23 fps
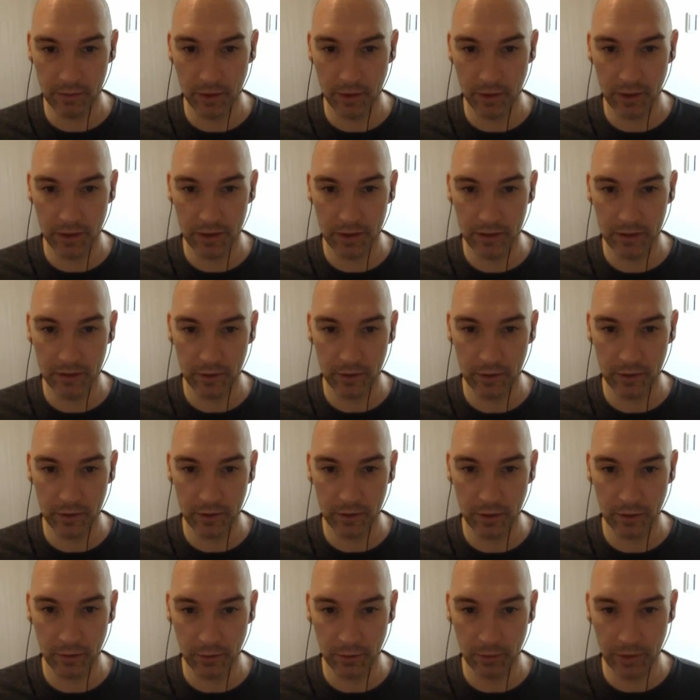one,
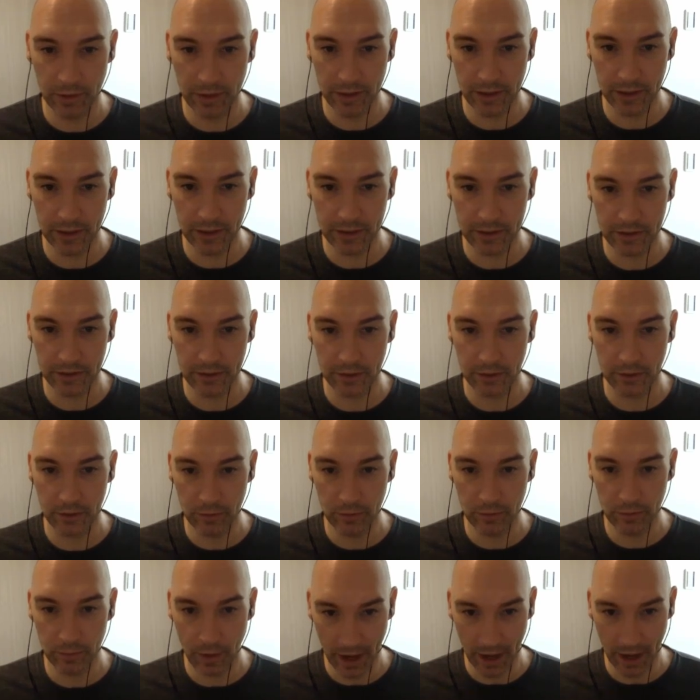really isn't
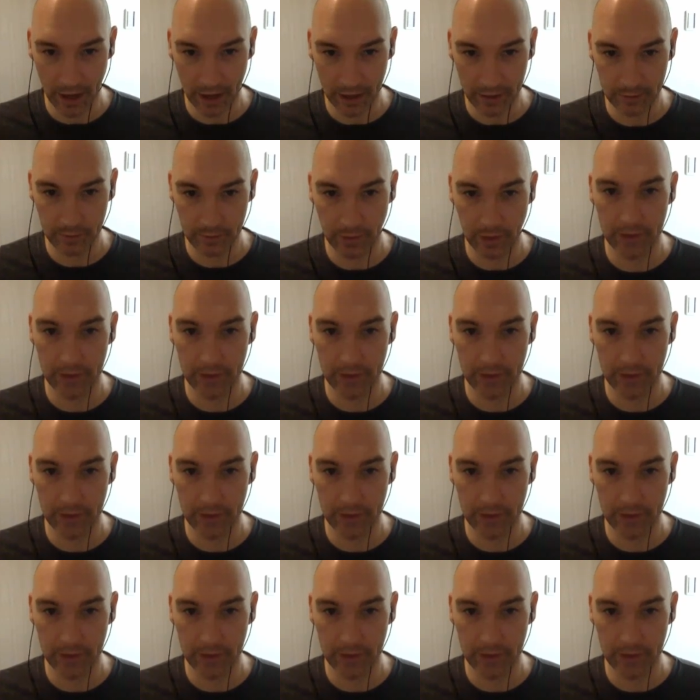too bad.